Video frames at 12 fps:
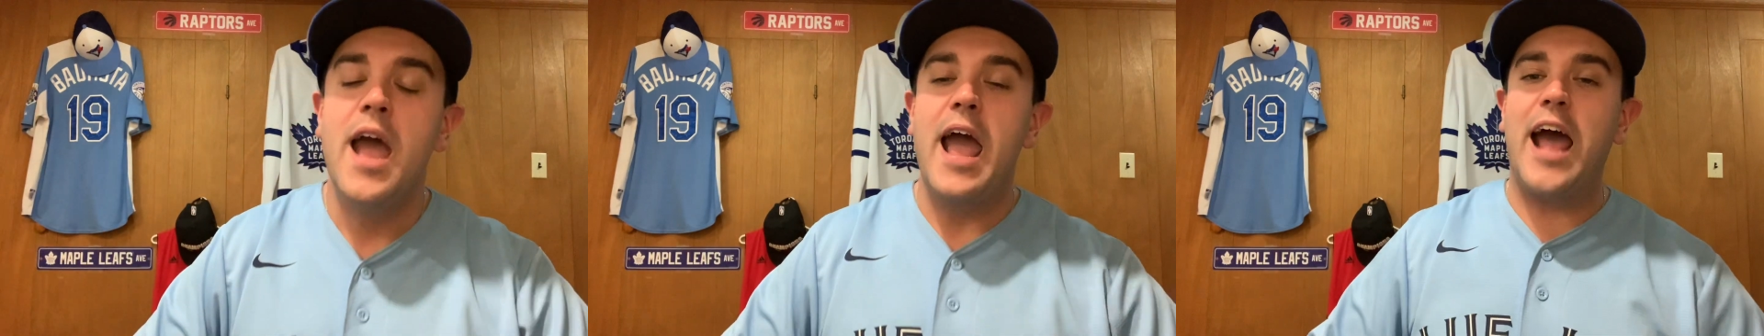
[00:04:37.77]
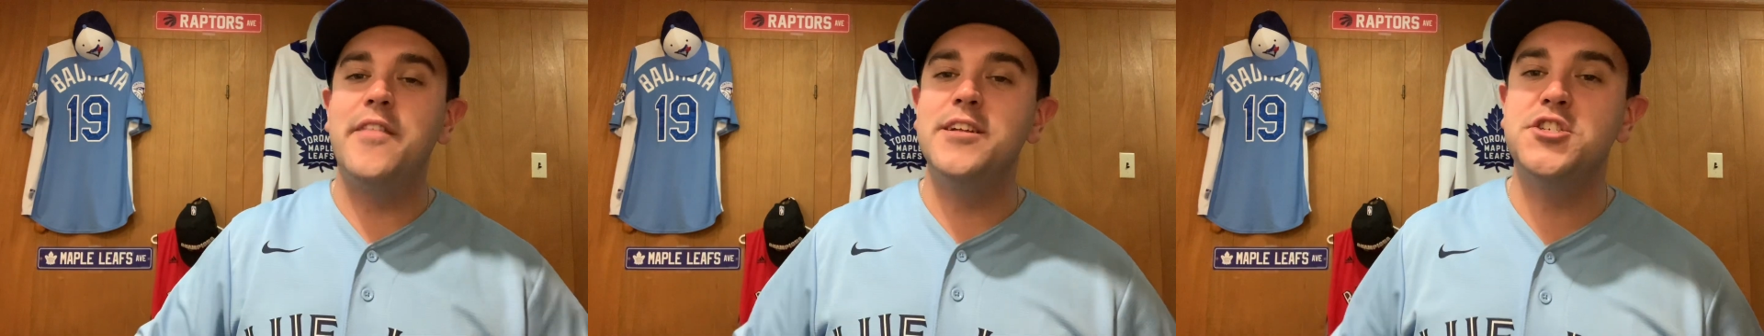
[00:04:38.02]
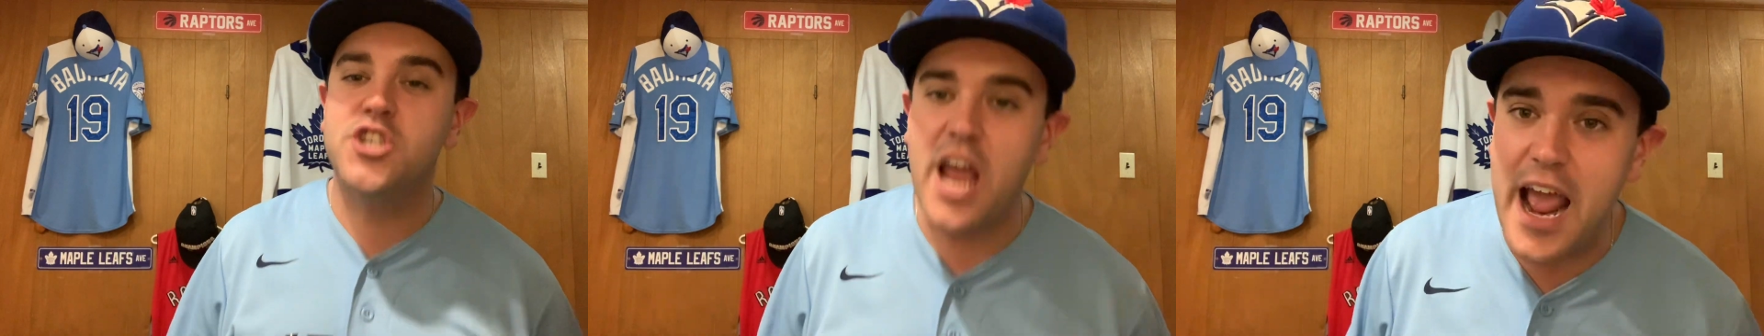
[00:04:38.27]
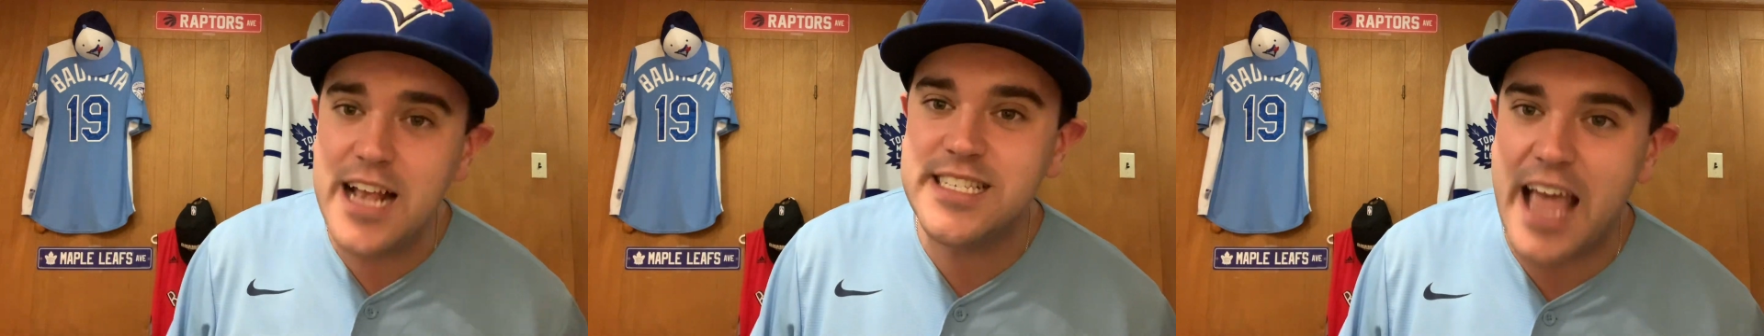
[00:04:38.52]
and the
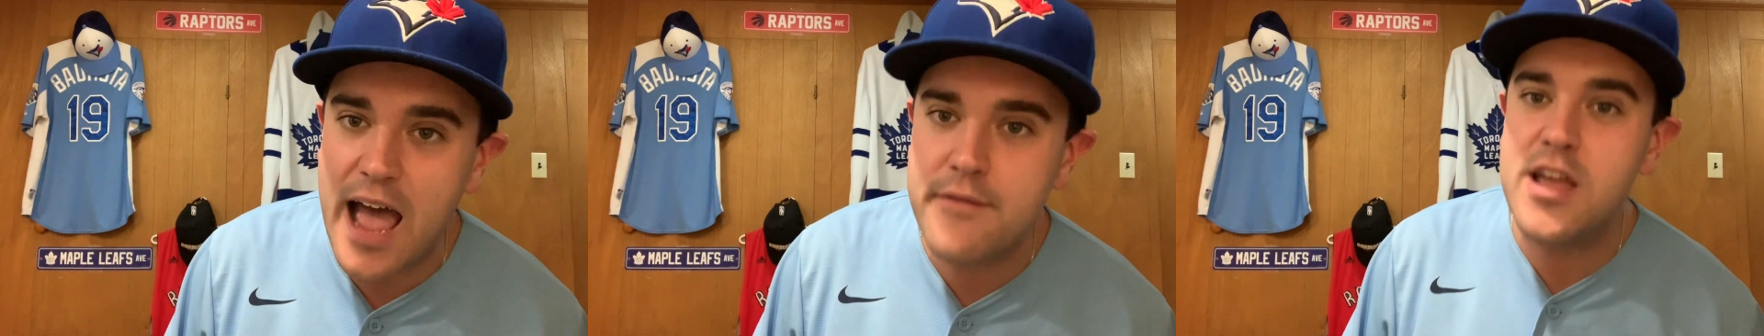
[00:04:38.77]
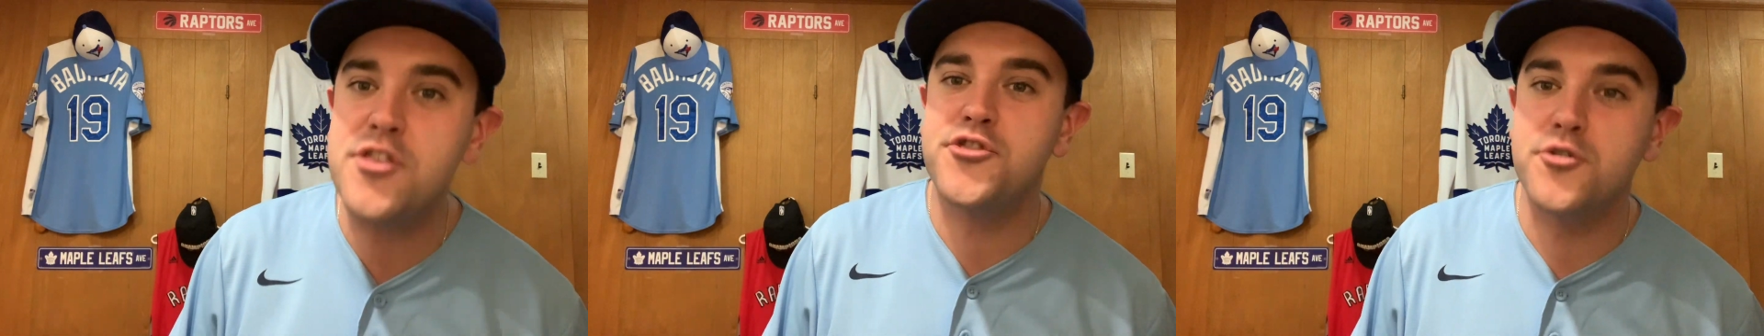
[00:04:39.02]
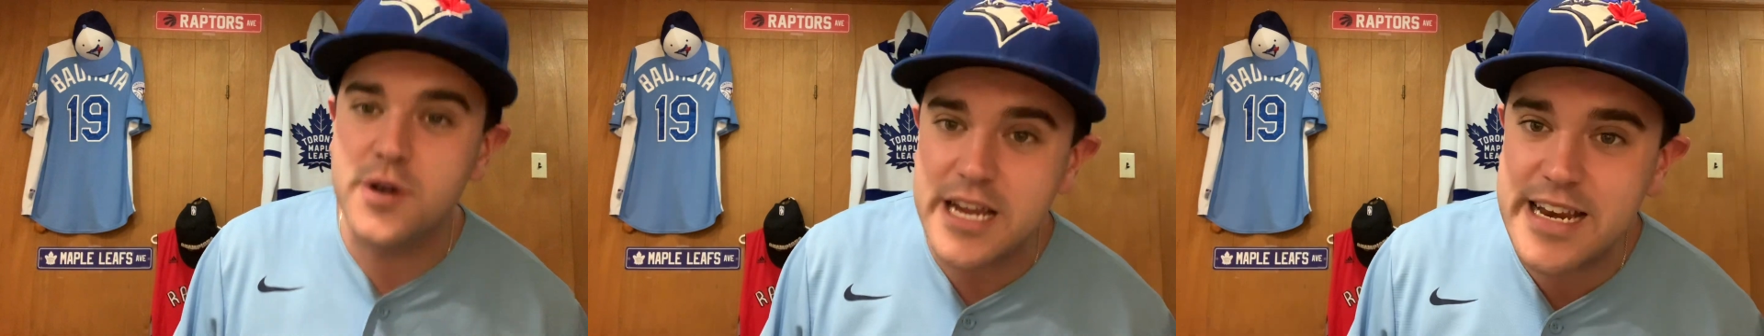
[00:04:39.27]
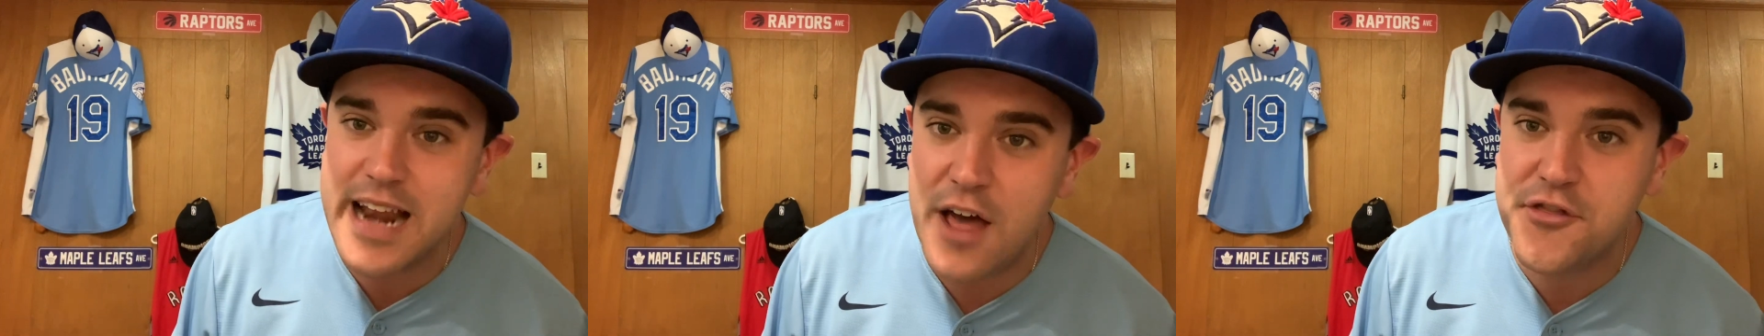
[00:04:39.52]
Jays have a
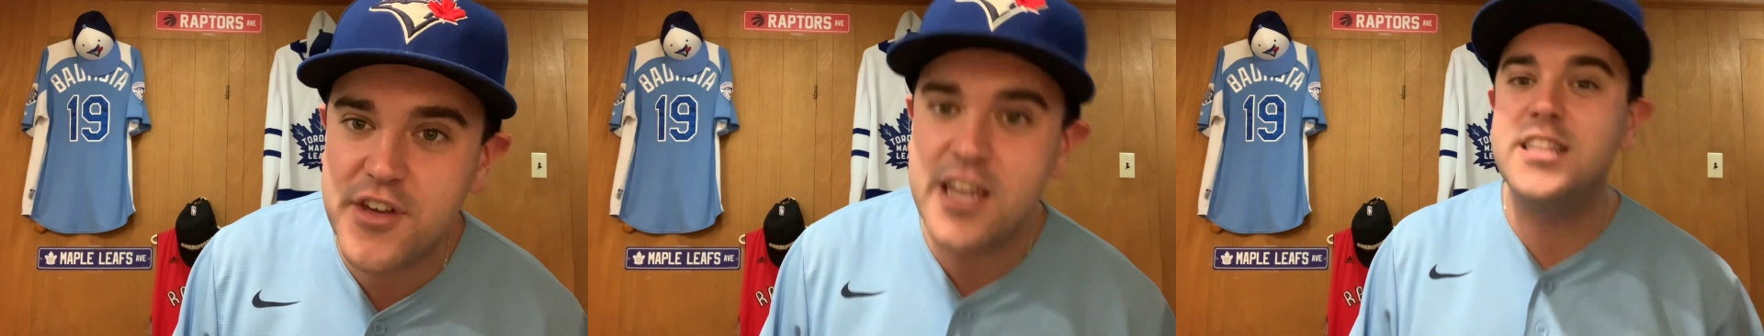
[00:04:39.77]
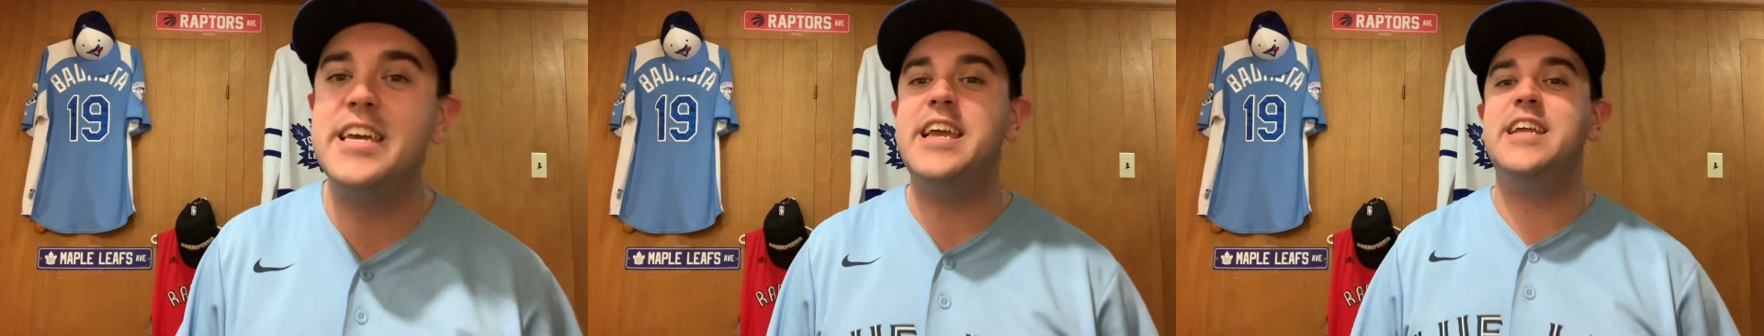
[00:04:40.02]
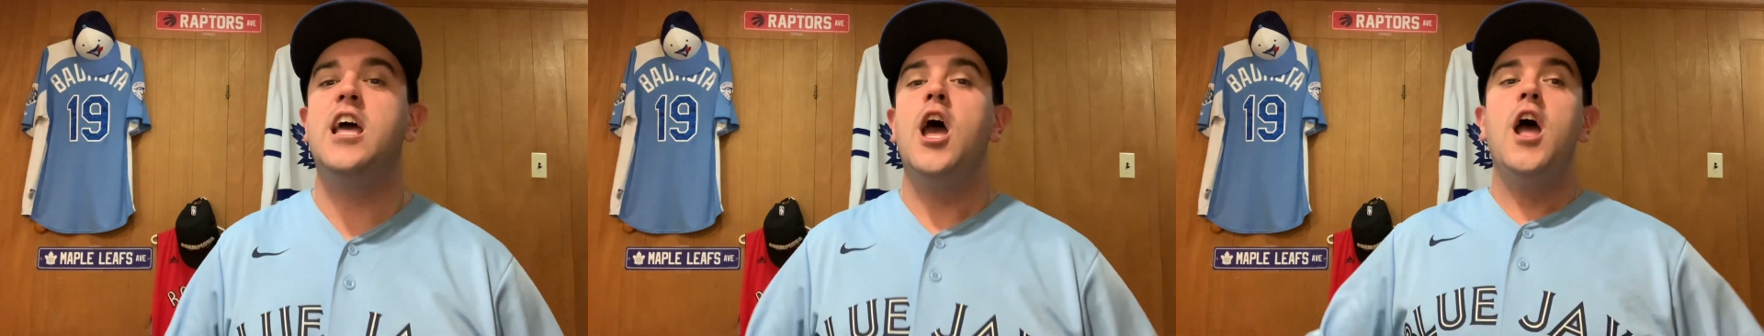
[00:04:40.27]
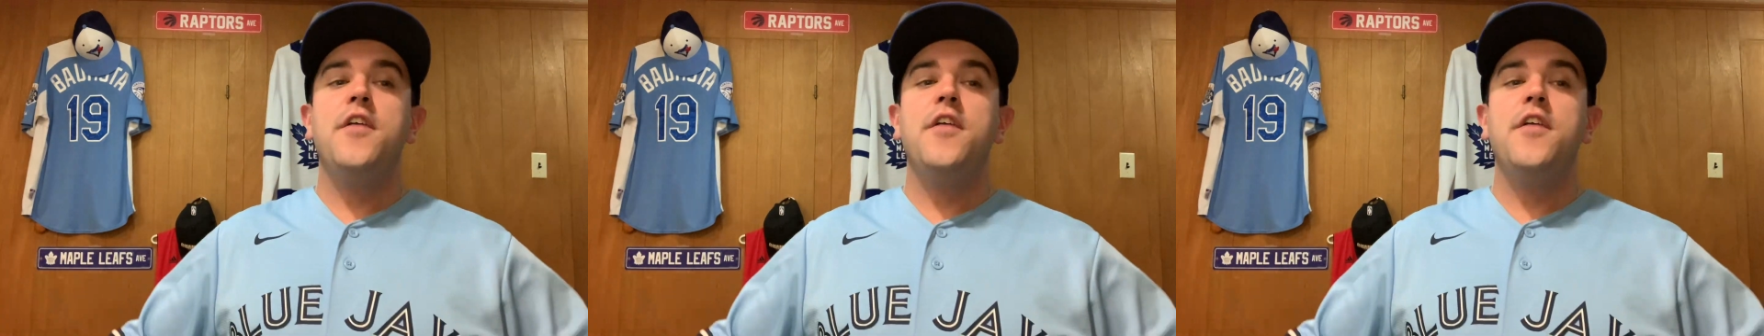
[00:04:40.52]
3-0 lead.